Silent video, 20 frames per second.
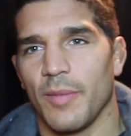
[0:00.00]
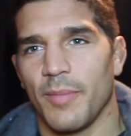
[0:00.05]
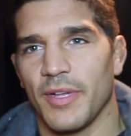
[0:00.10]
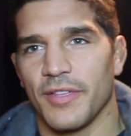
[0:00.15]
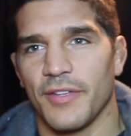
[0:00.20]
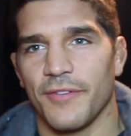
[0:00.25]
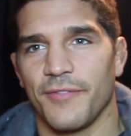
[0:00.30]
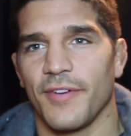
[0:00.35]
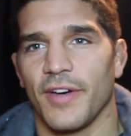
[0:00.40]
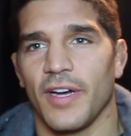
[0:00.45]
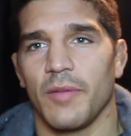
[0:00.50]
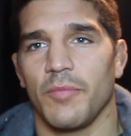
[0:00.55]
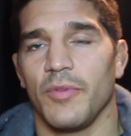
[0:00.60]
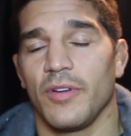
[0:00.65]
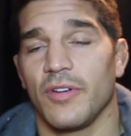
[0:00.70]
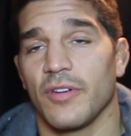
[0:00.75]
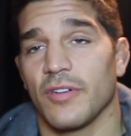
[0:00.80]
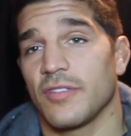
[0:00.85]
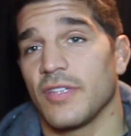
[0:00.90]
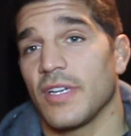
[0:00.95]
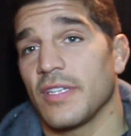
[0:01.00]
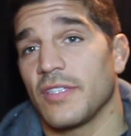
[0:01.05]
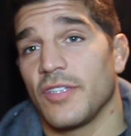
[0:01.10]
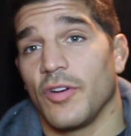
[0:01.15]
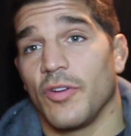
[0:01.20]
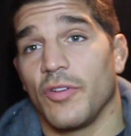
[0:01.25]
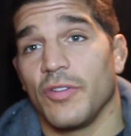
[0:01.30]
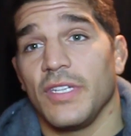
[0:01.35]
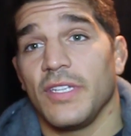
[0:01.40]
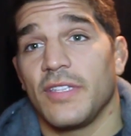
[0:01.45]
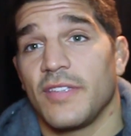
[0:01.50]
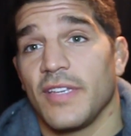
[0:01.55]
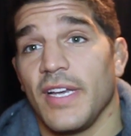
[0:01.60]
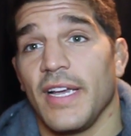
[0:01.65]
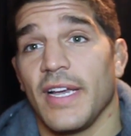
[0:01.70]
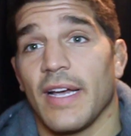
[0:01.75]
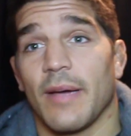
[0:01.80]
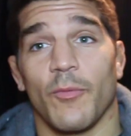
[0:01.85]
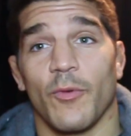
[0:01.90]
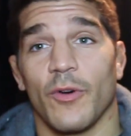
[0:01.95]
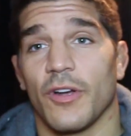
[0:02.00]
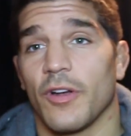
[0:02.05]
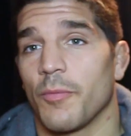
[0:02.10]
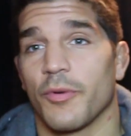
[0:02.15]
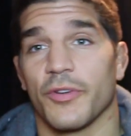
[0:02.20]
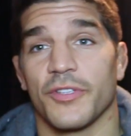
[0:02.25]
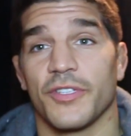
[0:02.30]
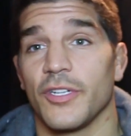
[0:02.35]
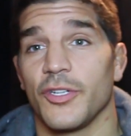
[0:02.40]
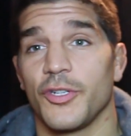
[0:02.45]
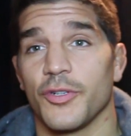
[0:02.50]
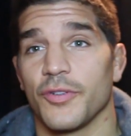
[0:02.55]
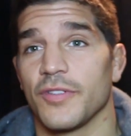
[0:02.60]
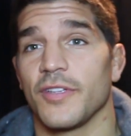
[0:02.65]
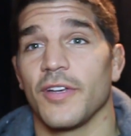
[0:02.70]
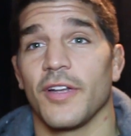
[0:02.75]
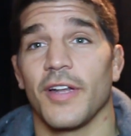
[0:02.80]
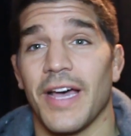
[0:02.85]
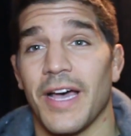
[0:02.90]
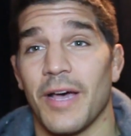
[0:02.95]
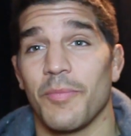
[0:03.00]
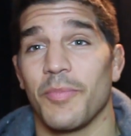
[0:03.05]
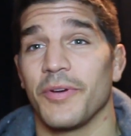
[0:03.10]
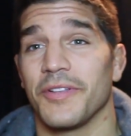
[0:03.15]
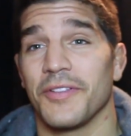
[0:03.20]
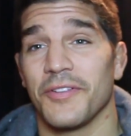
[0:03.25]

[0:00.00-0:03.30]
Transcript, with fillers: about the fight because that's the only thing I'm 100% sure is going to happen.